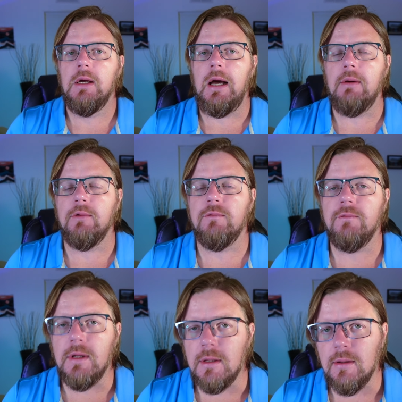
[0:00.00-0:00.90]
I was
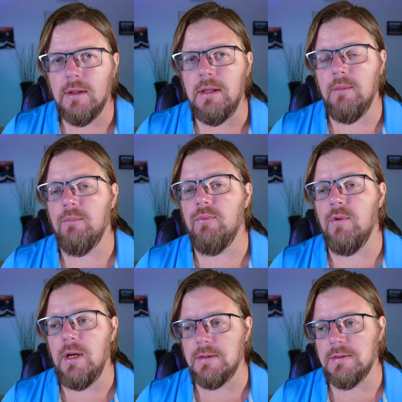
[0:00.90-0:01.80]
very
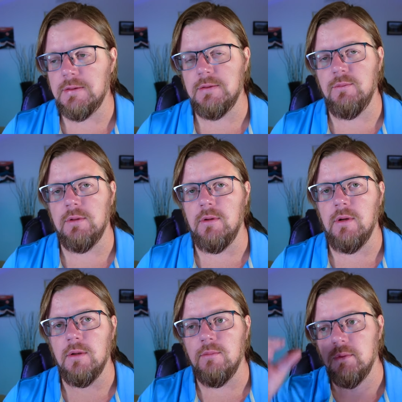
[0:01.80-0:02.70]
impressed with
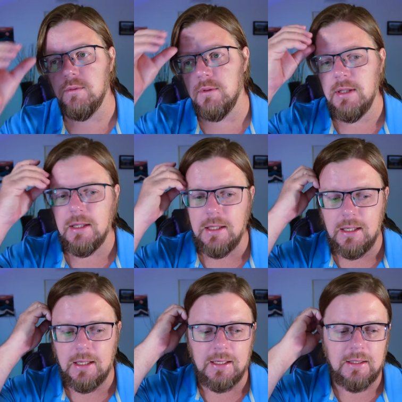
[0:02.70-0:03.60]
Carnival.
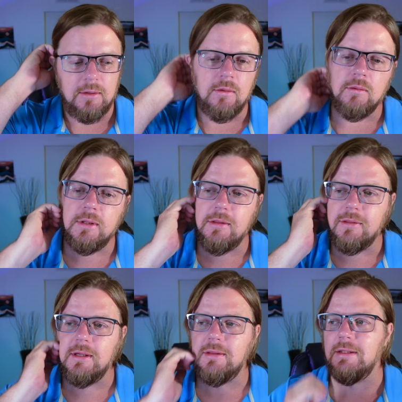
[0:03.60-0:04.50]
And I can only
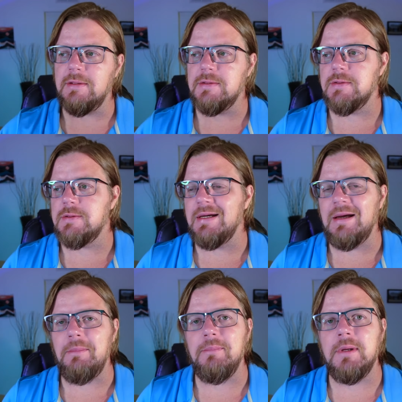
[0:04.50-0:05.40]
think that this is like
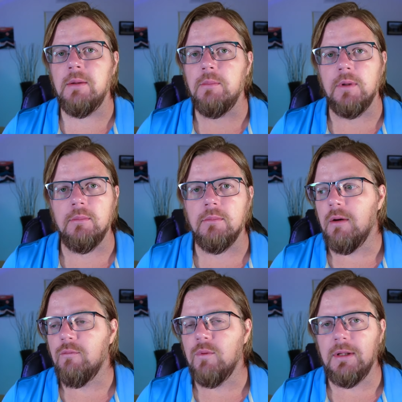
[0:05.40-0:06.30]
a minimum
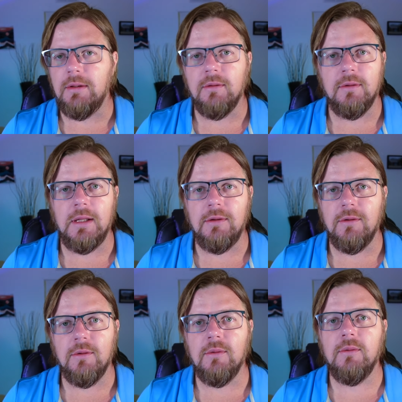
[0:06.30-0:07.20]
of what they
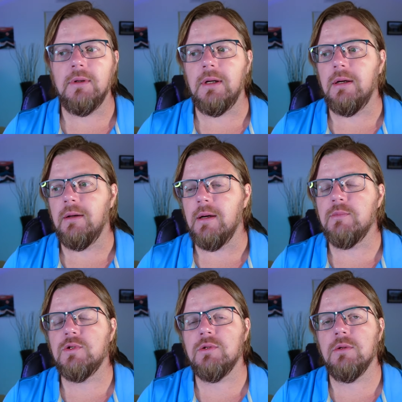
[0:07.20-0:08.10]
do. Uh, I'm
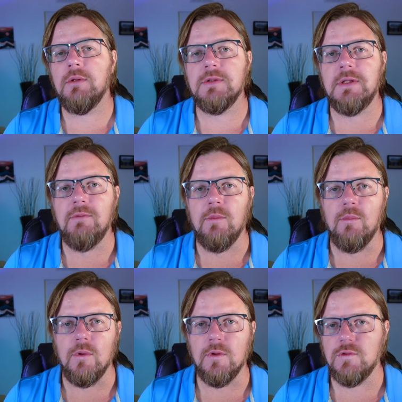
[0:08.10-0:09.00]
sure there's even
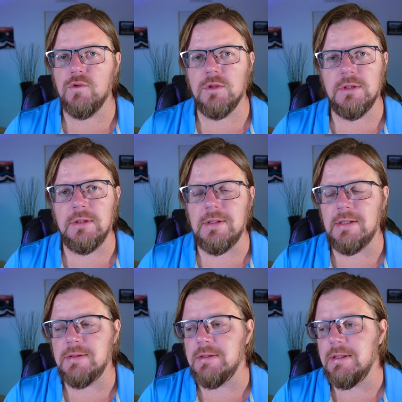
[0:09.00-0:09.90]
more stringent
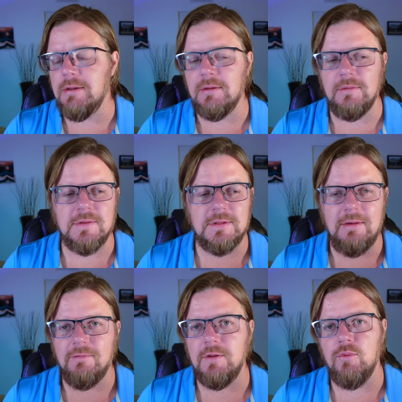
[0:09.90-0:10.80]
testing and
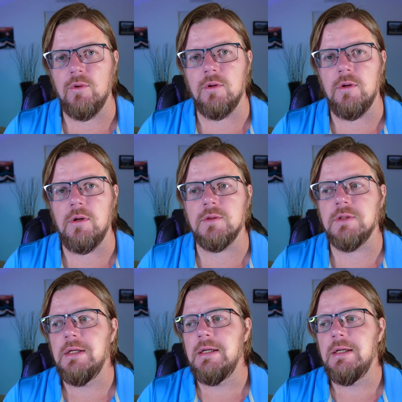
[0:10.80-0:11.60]
safety protocols.